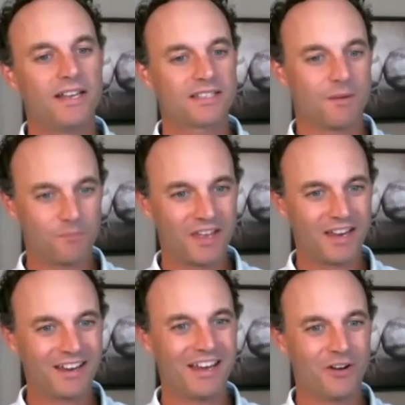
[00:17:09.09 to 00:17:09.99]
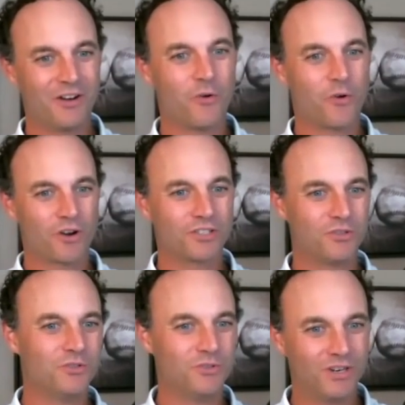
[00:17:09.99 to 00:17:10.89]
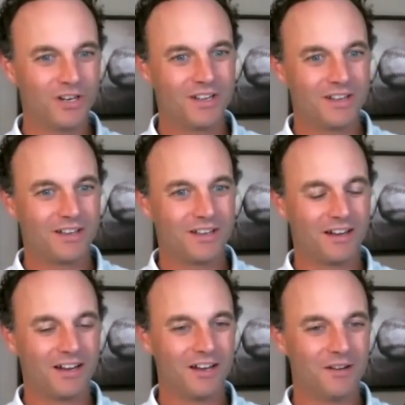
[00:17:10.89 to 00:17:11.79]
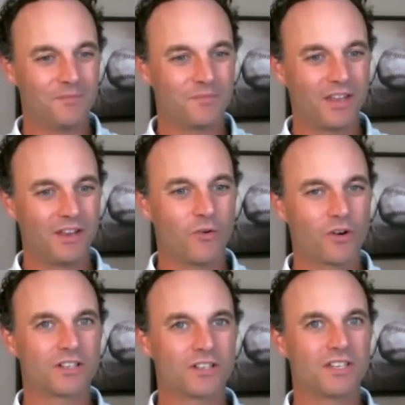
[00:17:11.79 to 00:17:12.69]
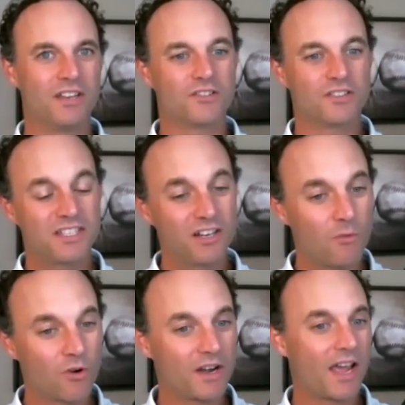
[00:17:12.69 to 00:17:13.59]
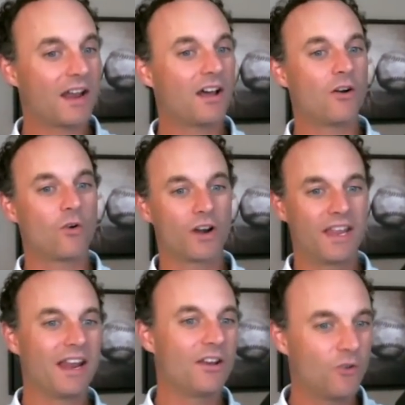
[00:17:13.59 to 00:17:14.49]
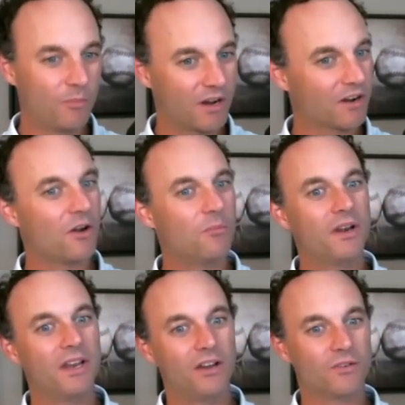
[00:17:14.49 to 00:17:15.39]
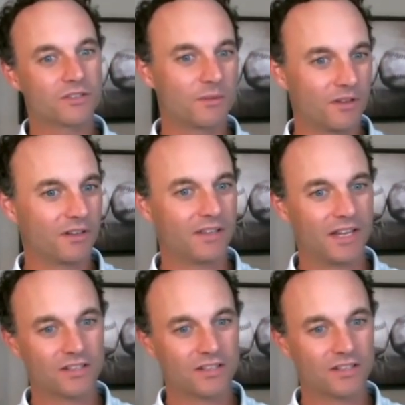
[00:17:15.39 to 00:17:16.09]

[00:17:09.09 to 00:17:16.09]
something in order to either steal more data or to get into a bigger company or something like that.